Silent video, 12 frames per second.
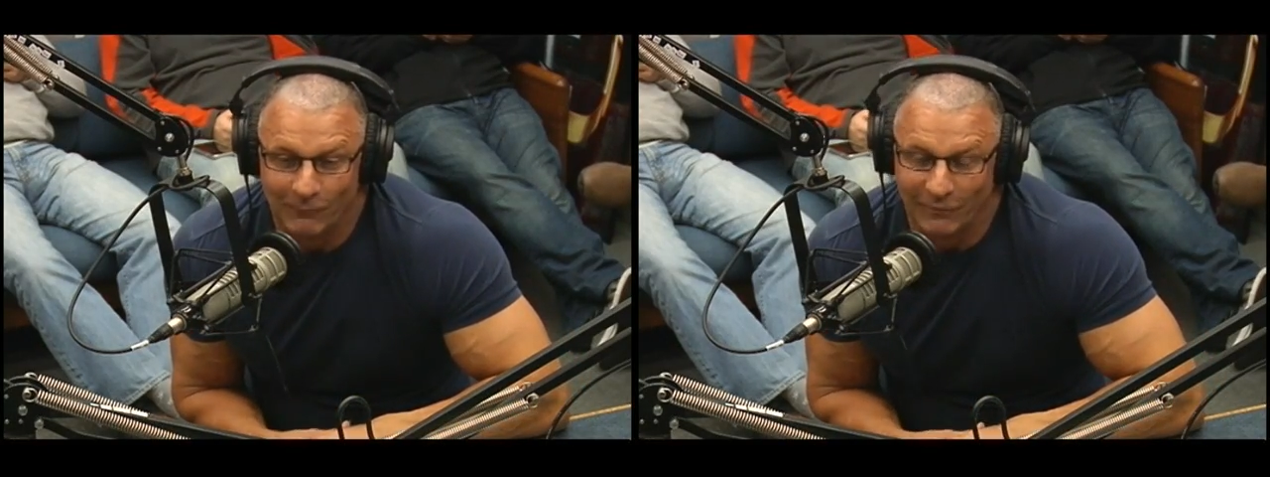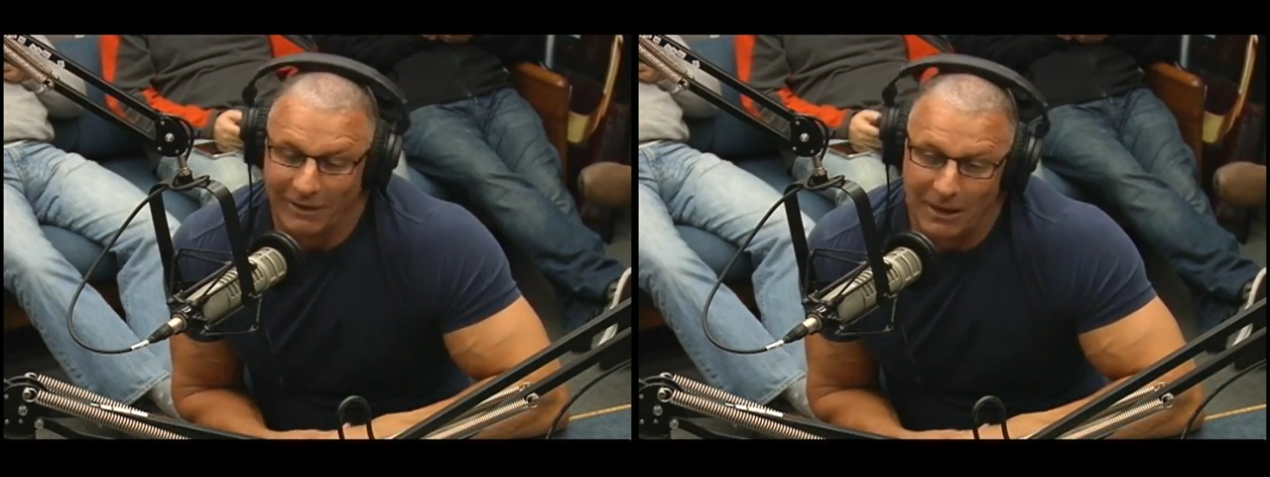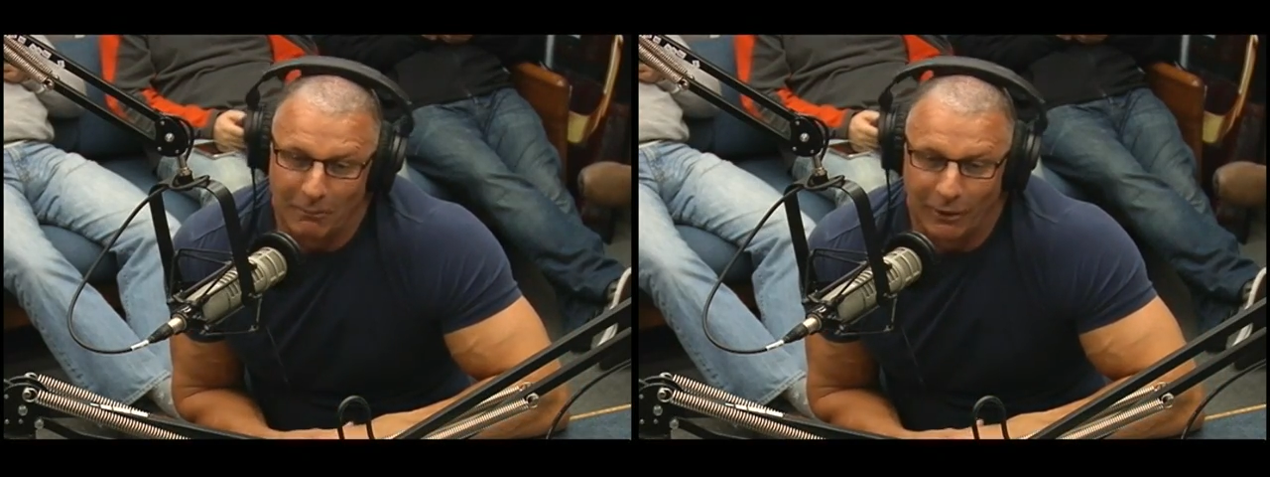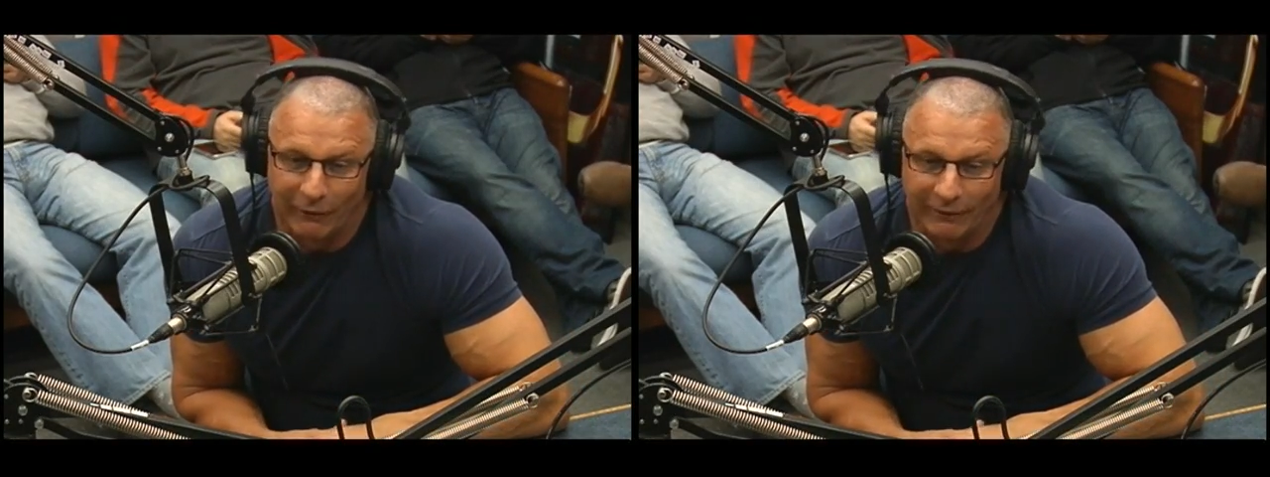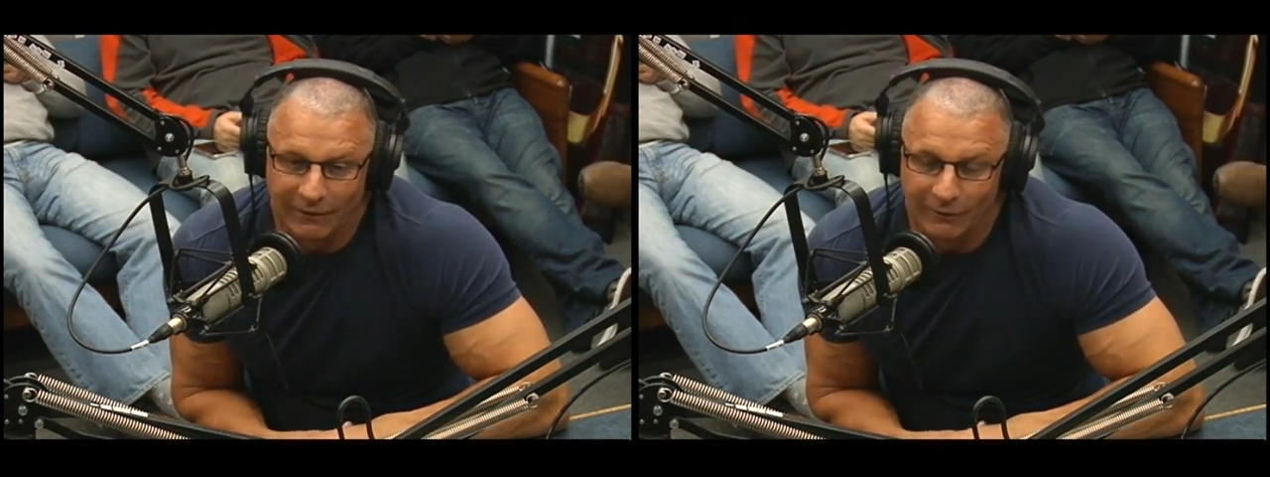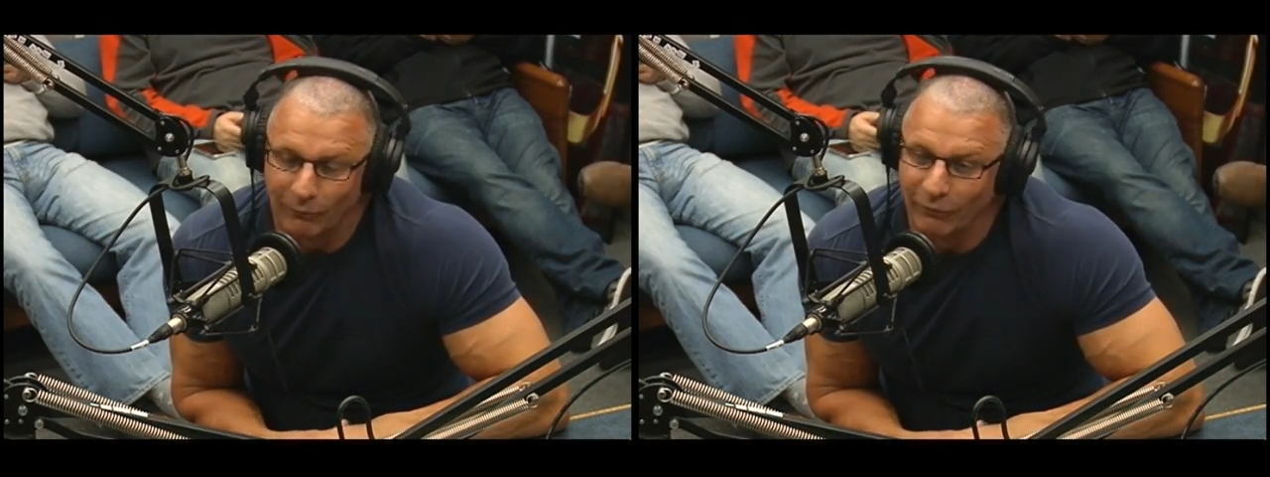with an
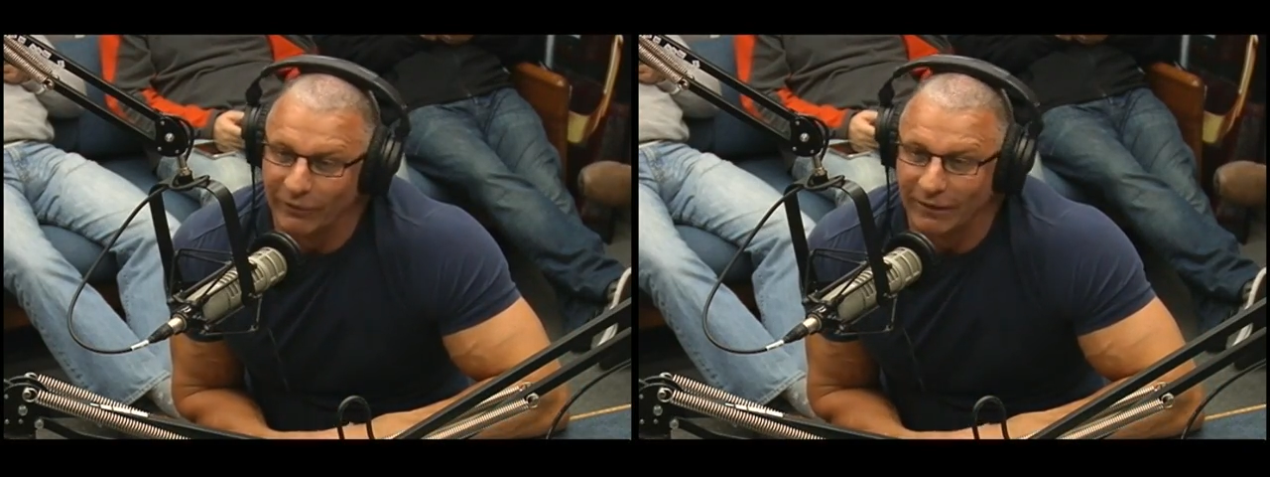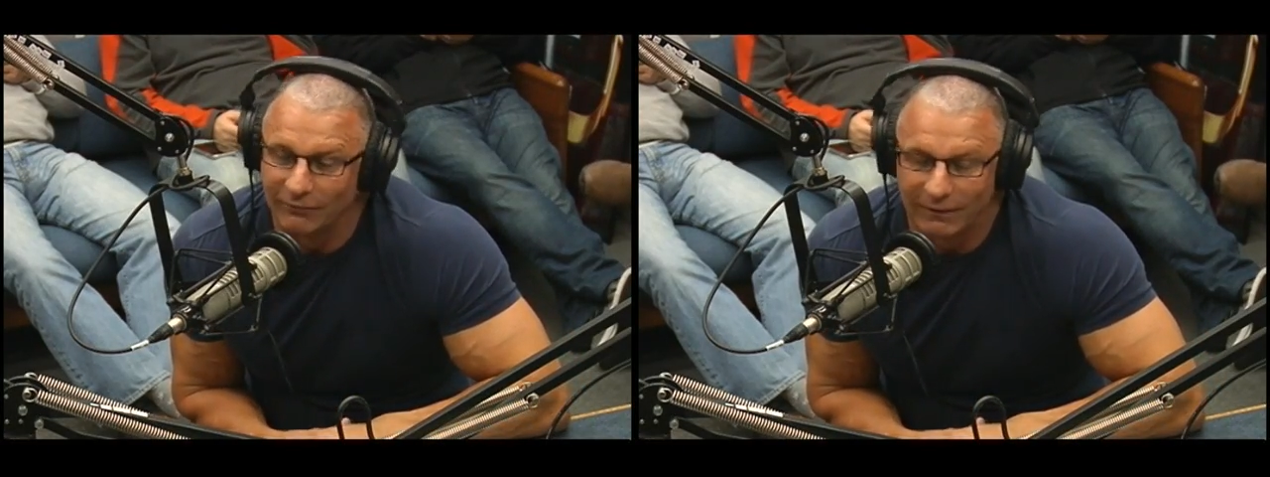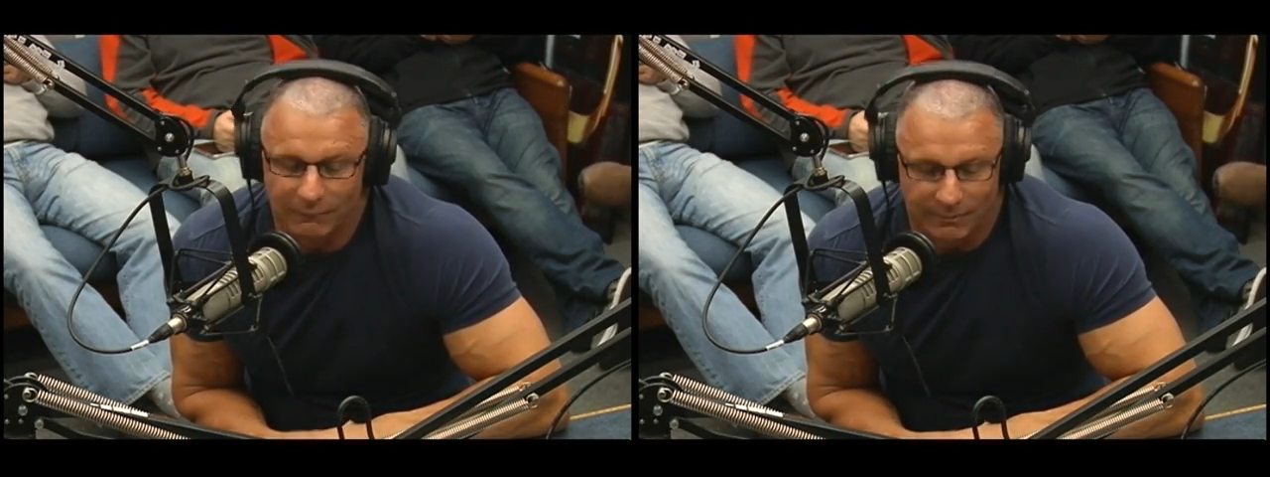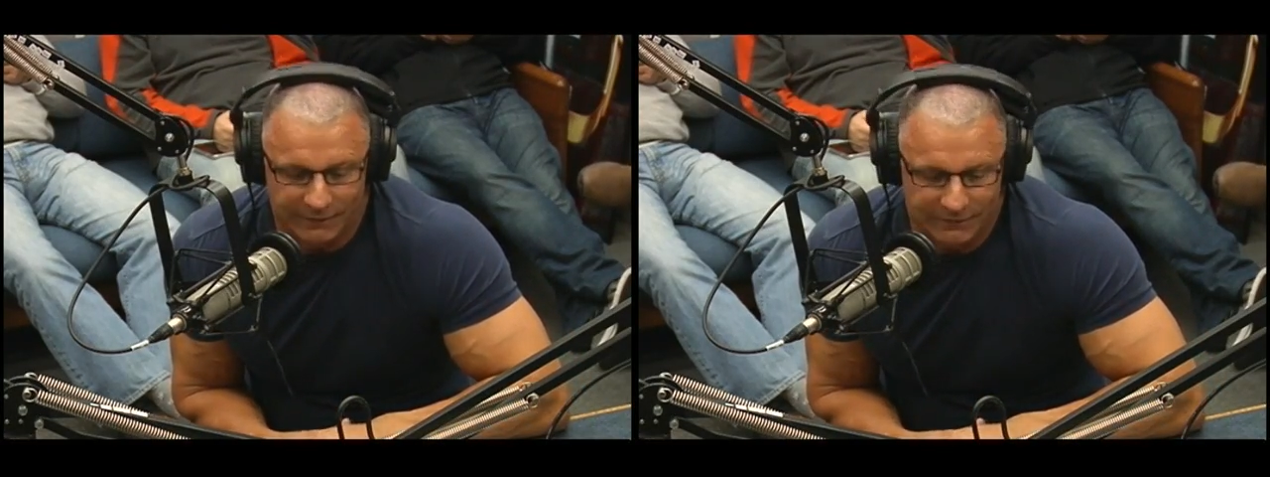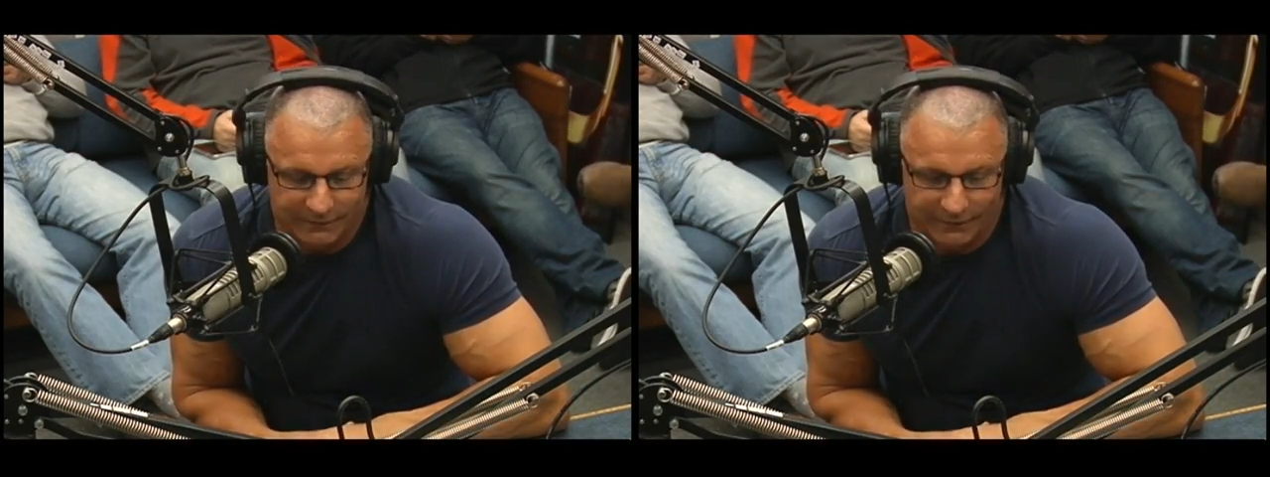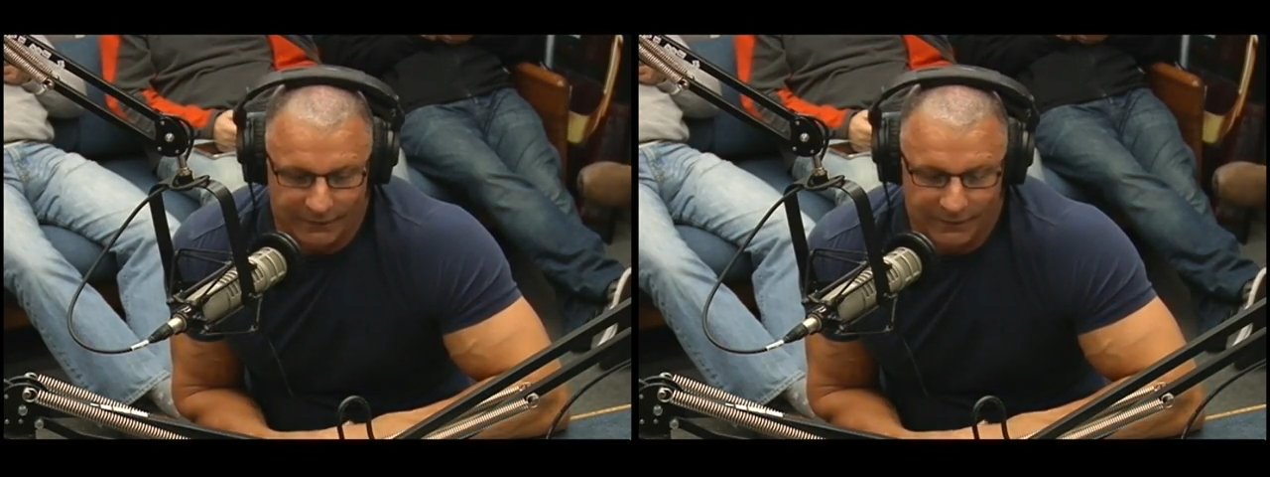MRE, you don't think of it, but
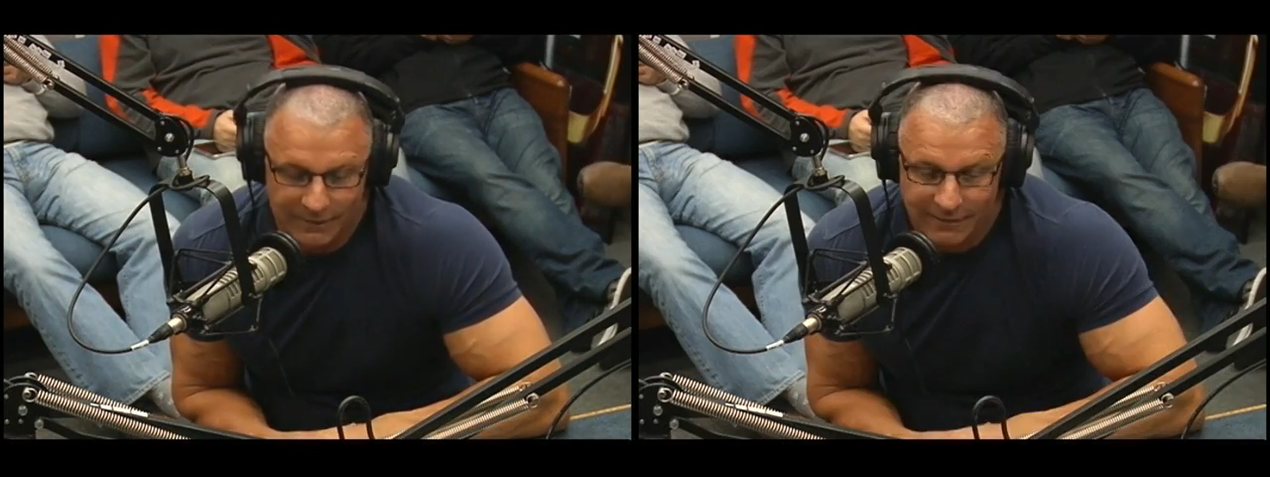uh,